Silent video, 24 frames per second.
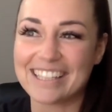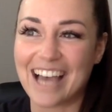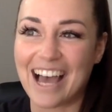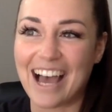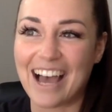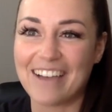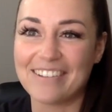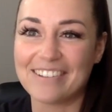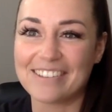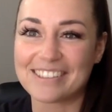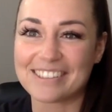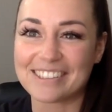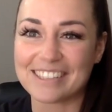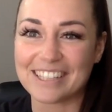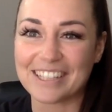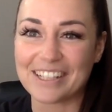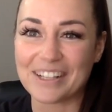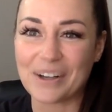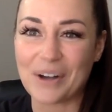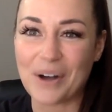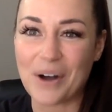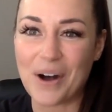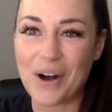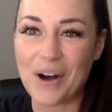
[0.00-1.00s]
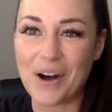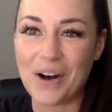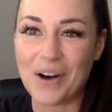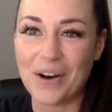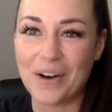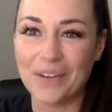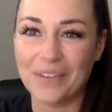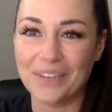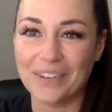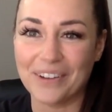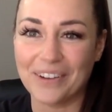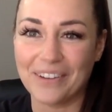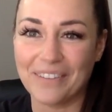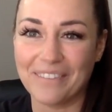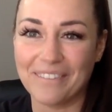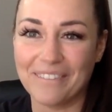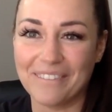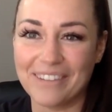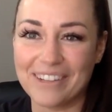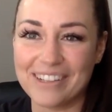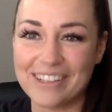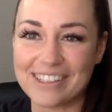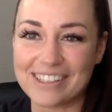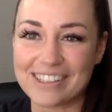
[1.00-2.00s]
I was like, oh no,
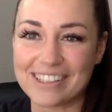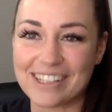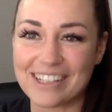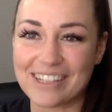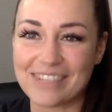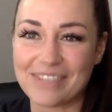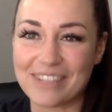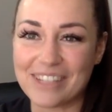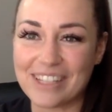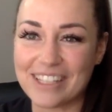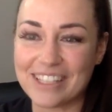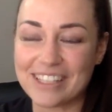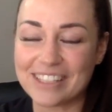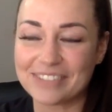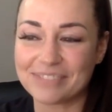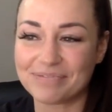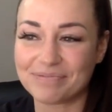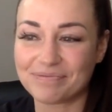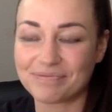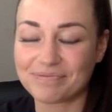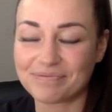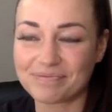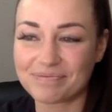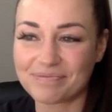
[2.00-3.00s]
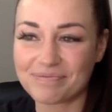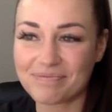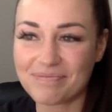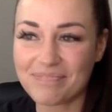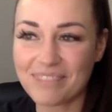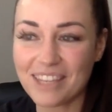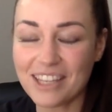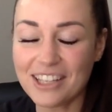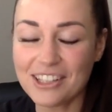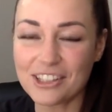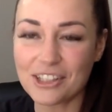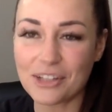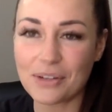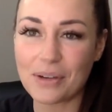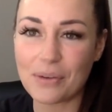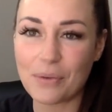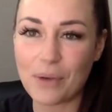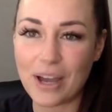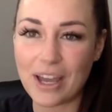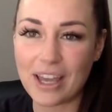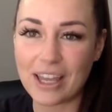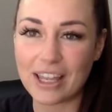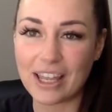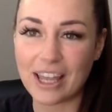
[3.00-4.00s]
what just happened? And so we
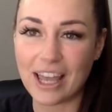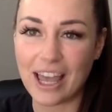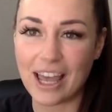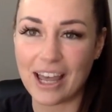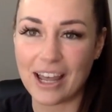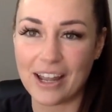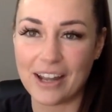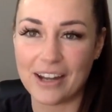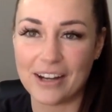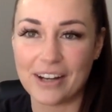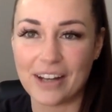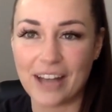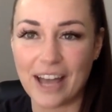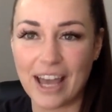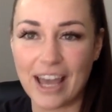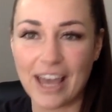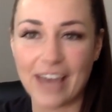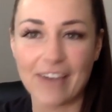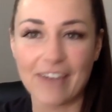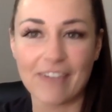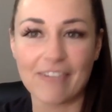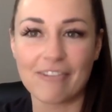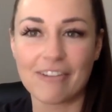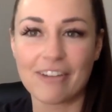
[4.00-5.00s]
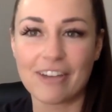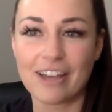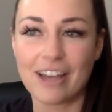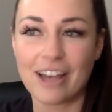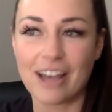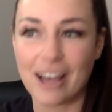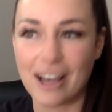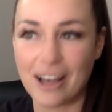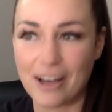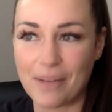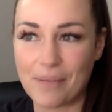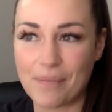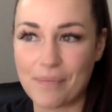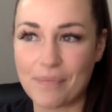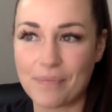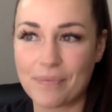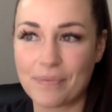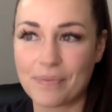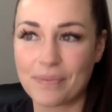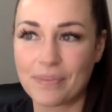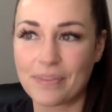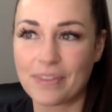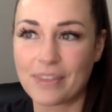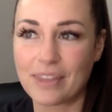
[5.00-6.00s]
went, and I have,
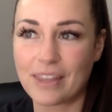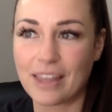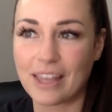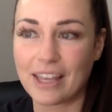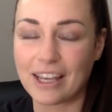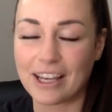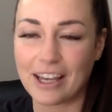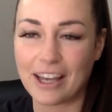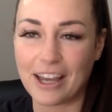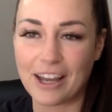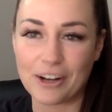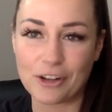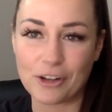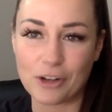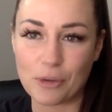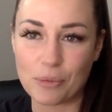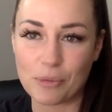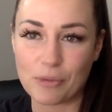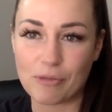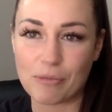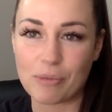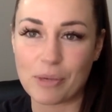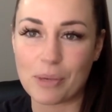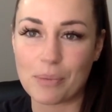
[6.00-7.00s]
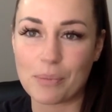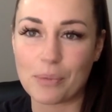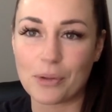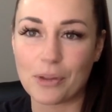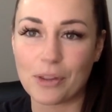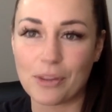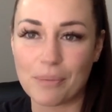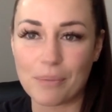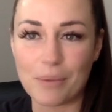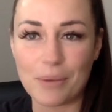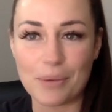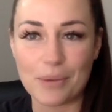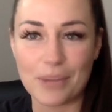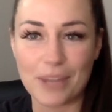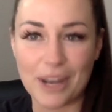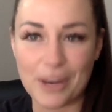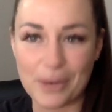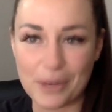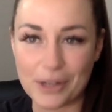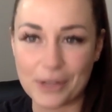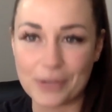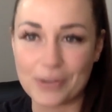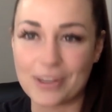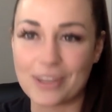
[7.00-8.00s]
I had a group of people
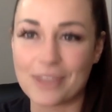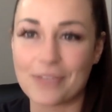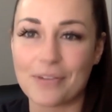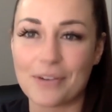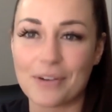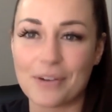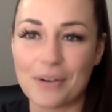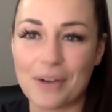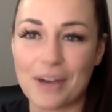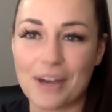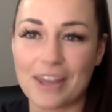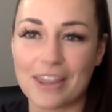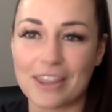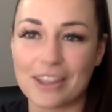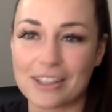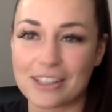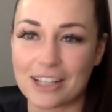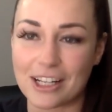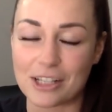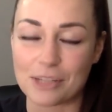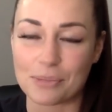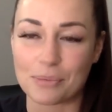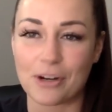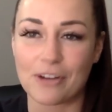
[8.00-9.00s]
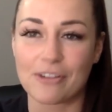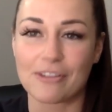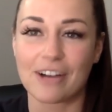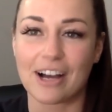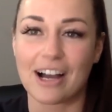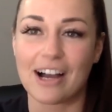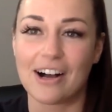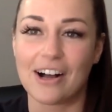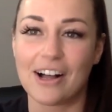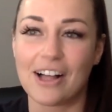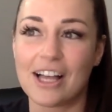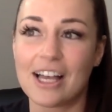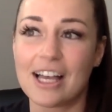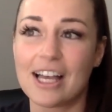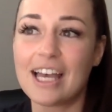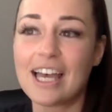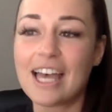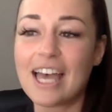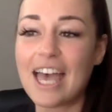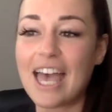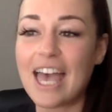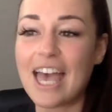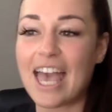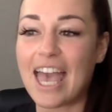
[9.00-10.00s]
that I worked with, we went and looked at his profile,
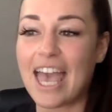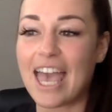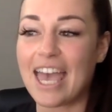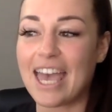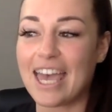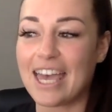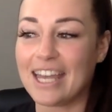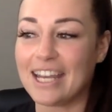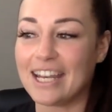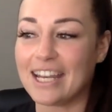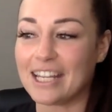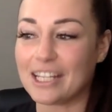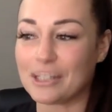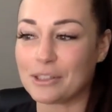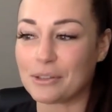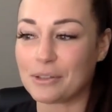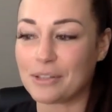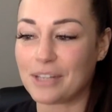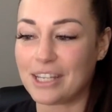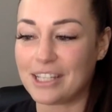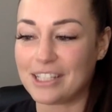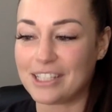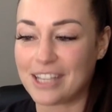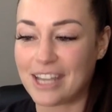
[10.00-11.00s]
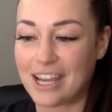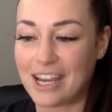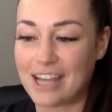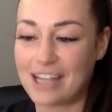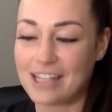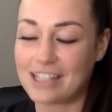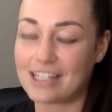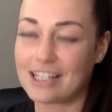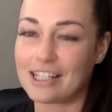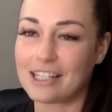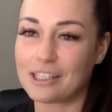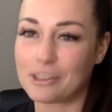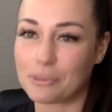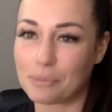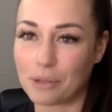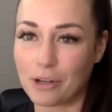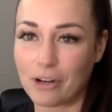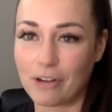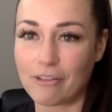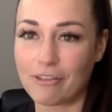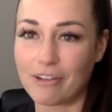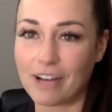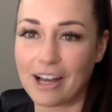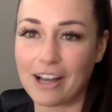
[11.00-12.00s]
and he changed his
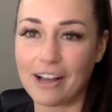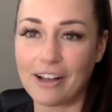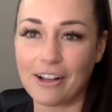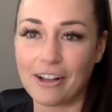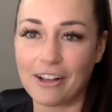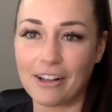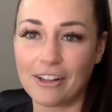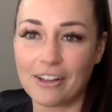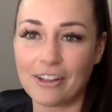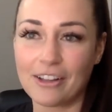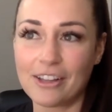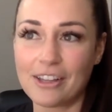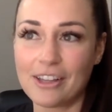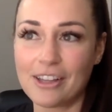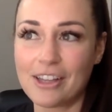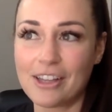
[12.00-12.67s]
profile